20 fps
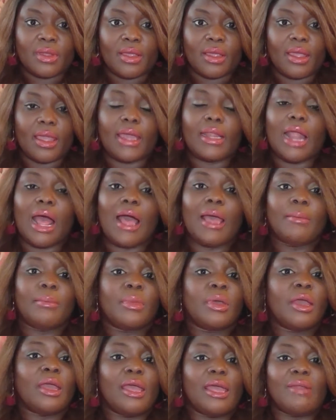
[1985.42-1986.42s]
and
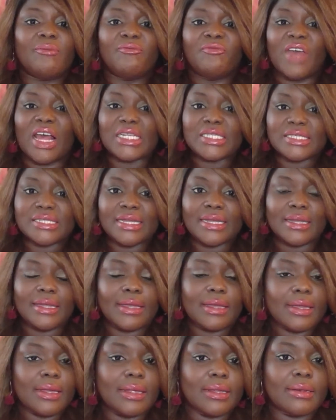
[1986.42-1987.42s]
I'm investing
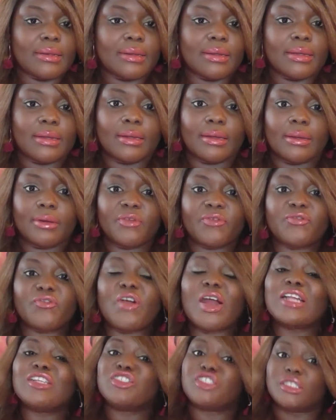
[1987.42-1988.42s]
in
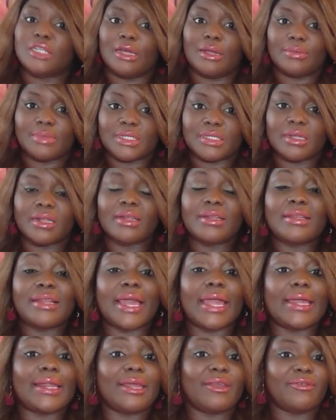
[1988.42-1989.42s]
friendships,
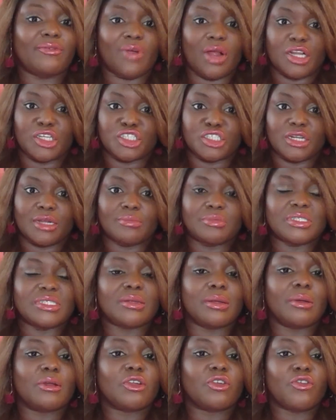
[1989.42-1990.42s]
lady friendships,
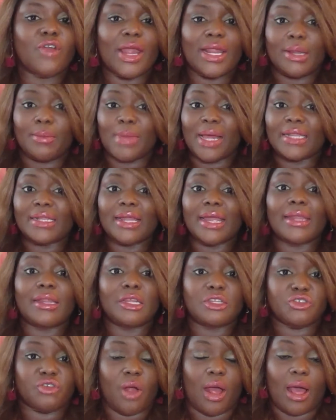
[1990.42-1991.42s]
creating my lady
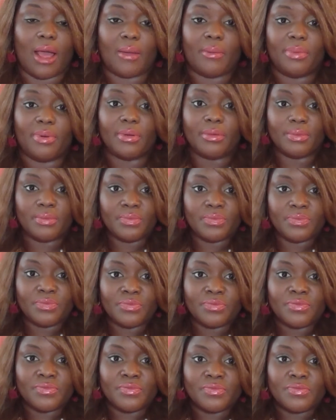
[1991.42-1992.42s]
tribe.
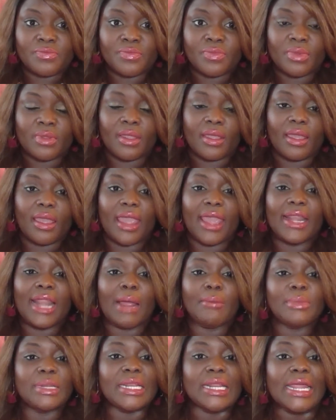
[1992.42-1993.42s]
And
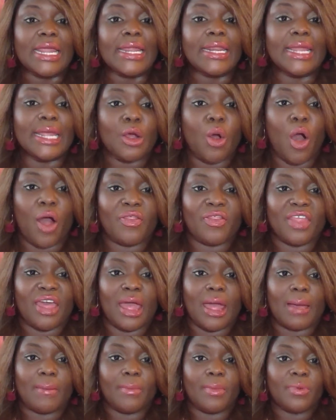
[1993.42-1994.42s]
I'm leaning on
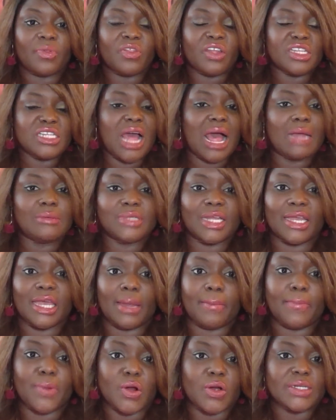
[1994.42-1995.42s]
them the times I
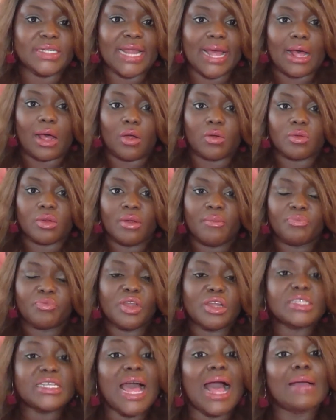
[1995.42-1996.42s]
get burnt out, the
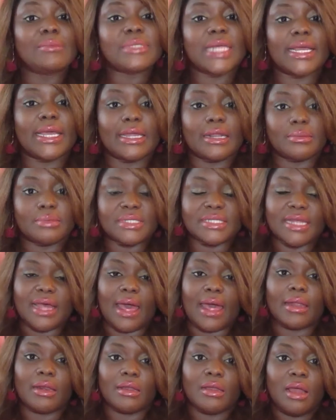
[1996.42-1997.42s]
times I get
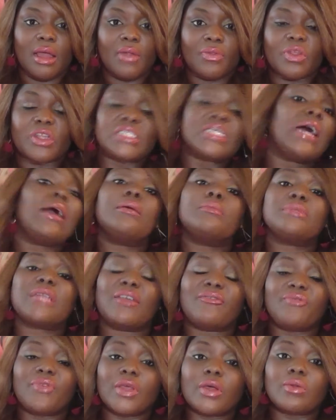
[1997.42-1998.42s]
upset, the times I
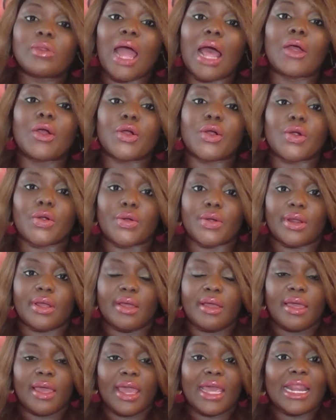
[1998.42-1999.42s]
feel not heard.
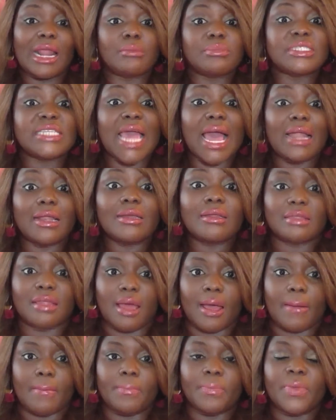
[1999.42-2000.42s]
And I'm telling
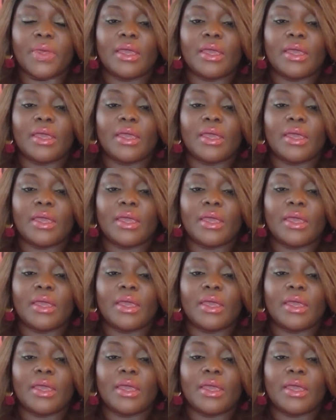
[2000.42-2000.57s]
them